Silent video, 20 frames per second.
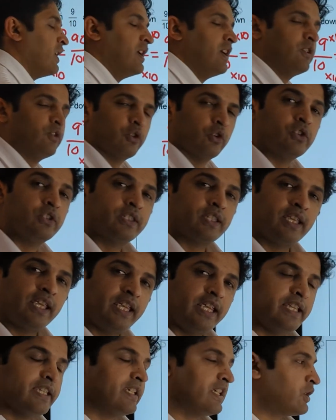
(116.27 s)
So it's
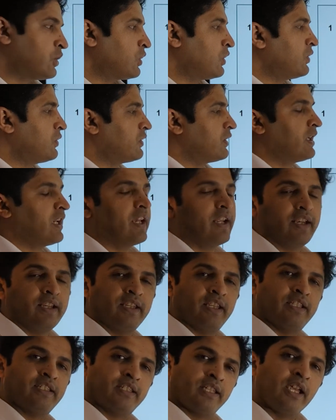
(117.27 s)
easy to
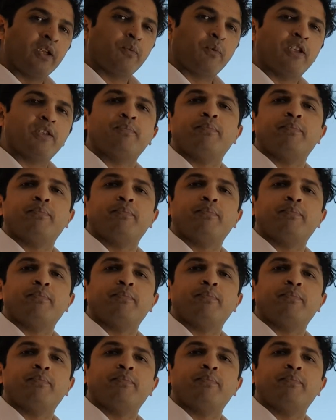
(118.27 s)
distinguish